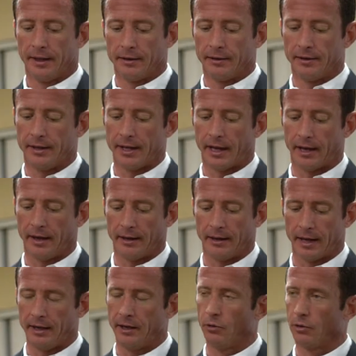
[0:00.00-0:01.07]
the end of the day,
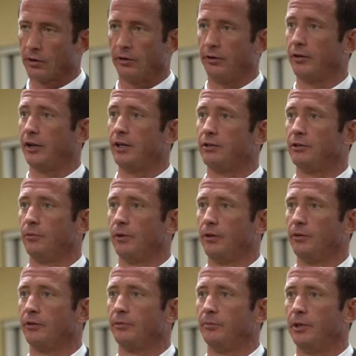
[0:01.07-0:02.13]
any organization,
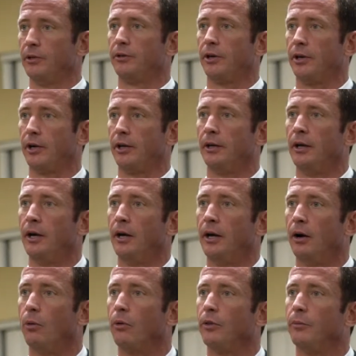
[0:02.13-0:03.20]
whether it's the military
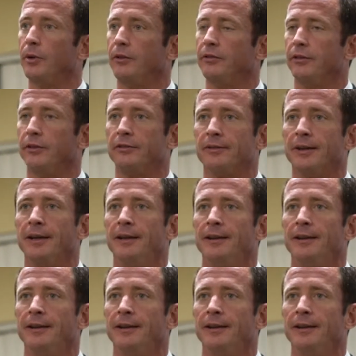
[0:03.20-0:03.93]
or the business,